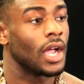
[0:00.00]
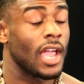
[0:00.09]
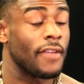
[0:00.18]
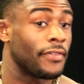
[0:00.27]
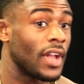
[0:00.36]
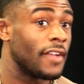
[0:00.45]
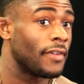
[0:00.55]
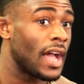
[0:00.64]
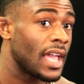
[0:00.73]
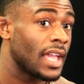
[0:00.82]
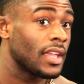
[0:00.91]
If
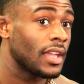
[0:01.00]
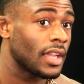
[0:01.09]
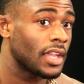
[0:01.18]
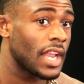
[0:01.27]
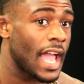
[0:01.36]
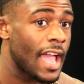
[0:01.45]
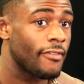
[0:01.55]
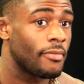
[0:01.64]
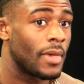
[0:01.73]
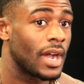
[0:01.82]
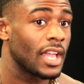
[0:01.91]
I could
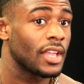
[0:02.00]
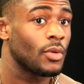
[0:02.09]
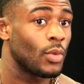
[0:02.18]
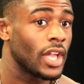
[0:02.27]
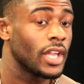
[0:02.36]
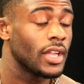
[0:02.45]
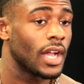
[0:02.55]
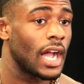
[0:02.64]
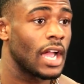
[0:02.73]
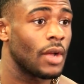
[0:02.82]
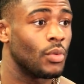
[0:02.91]
have my way,
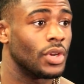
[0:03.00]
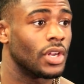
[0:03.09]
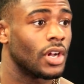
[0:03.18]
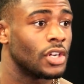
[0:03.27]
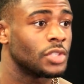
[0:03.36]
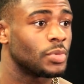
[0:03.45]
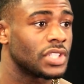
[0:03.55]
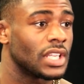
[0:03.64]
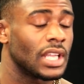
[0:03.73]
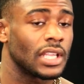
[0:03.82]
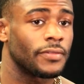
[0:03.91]
I would
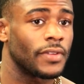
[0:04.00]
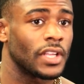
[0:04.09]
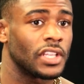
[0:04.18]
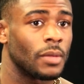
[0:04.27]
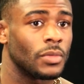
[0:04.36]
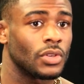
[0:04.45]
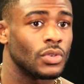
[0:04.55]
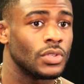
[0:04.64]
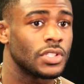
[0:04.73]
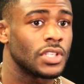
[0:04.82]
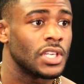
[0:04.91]
100% like to fight Dominic
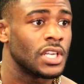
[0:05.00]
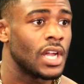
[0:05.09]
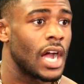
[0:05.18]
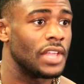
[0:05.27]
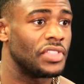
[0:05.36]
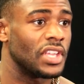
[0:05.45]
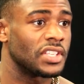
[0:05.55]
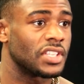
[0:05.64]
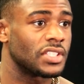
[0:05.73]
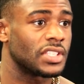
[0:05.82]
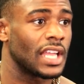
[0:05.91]
Cruz. I think it's
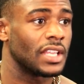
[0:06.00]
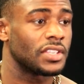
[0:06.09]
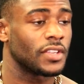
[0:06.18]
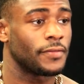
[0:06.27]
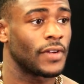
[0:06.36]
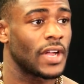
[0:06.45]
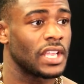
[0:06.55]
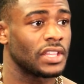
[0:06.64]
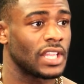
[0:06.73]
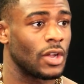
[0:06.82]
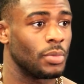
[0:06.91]
a stylistic
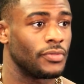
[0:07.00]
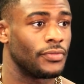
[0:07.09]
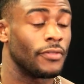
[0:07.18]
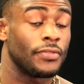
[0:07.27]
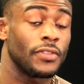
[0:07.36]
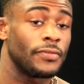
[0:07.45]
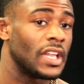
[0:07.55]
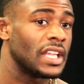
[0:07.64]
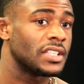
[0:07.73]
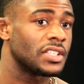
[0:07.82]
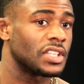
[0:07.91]
fight that will be fun for the
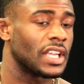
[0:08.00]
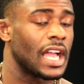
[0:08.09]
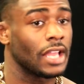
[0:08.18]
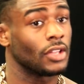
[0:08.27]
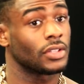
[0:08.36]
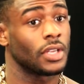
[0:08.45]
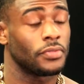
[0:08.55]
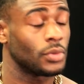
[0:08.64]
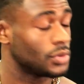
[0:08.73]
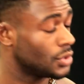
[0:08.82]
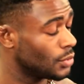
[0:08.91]
fans. It's a guy I looked up
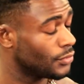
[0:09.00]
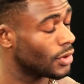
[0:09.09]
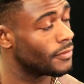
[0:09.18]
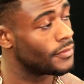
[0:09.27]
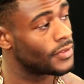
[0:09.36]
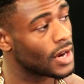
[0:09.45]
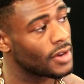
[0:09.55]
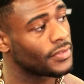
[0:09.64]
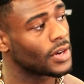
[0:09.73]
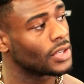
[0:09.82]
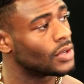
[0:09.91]
to for a very,
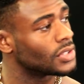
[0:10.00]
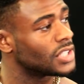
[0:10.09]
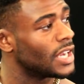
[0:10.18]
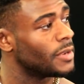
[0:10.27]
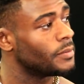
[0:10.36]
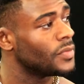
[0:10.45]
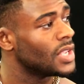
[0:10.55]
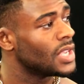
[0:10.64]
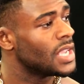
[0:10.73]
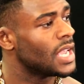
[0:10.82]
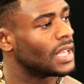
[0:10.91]
very long time.
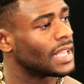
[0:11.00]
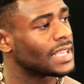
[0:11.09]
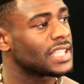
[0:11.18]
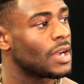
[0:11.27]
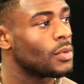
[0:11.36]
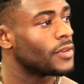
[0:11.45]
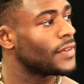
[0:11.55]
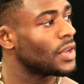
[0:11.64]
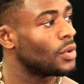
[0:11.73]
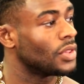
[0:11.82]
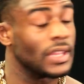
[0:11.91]
And like I said, I want to
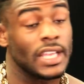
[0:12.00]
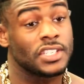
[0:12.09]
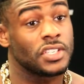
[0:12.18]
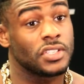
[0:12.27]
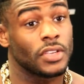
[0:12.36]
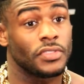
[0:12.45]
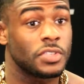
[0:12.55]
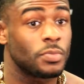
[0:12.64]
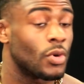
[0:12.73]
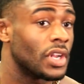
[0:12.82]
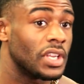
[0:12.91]
fight all the legends of this
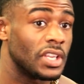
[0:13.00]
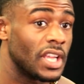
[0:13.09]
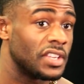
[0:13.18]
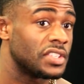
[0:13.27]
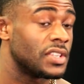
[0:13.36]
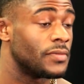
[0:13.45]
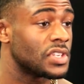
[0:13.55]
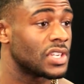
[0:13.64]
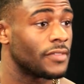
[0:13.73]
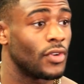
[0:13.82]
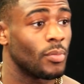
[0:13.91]
sport in this
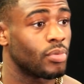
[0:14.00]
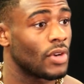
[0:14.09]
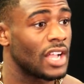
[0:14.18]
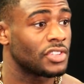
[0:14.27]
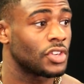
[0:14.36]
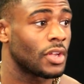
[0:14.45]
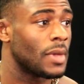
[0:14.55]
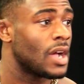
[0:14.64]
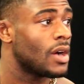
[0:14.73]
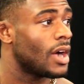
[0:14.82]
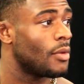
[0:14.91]
division. I fought Burrell, took him
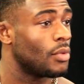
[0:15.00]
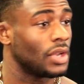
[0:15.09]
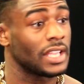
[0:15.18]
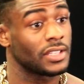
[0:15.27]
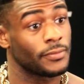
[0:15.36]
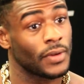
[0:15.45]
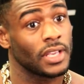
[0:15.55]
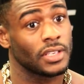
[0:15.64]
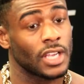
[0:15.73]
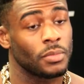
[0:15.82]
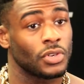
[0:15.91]
out. I would like to
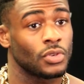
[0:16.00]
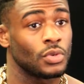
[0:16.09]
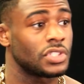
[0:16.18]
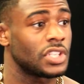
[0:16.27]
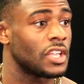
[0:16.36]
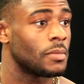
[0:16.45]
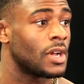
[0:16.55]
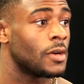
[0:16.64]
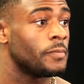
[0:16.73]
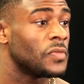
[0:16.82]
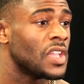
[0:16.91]
fight Dominic Cruz, take him
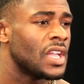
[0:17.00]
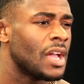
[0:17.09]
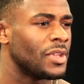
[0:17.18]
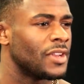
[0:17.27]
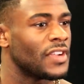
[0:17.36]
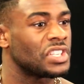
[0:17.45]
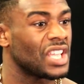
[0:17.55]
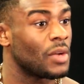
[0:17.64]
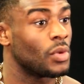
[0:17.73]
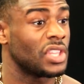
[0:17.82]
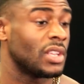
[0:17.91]
out. I mean, eventually I
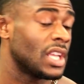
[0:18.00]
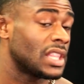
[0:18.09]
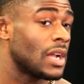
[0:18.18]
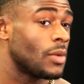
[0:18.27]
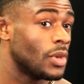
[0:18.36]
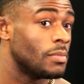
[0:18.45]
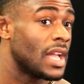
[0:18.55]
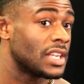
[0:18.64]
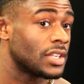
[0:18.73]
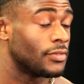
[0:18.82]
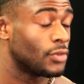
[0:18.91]
want to get that
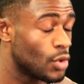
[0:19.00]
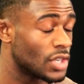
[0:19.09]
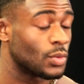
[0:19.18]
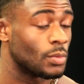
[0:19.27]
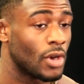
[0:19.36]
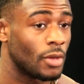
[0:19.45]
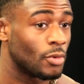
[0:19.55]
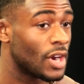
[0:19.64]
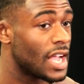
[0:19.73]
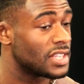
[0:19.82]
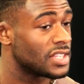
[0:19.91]
rematch, of course, with Marlon
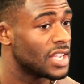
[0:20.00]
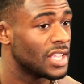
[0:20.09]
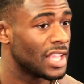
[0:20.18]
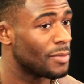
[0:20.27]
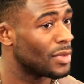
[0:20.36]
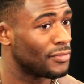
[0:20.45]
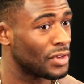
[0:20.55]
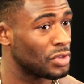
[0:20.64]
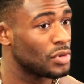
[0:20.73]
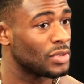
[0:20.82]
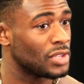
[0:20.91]
Moraes. That
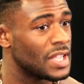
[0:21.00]
motherfucker,